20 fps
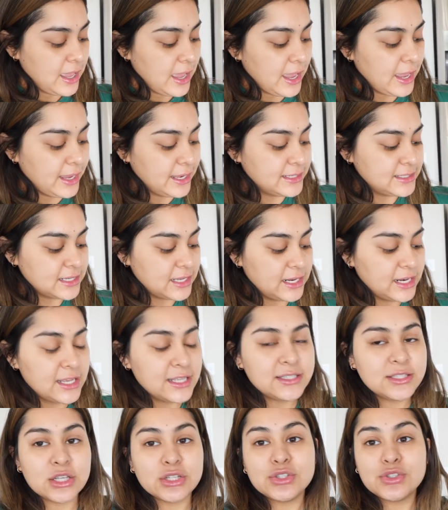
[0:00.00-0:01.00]
and it
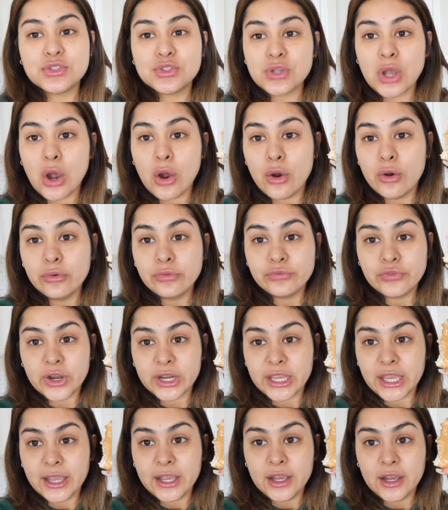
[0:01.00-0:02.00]
is so
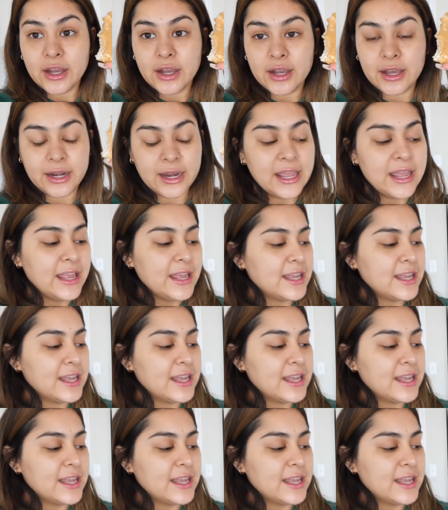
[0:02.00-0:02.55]
freaking good.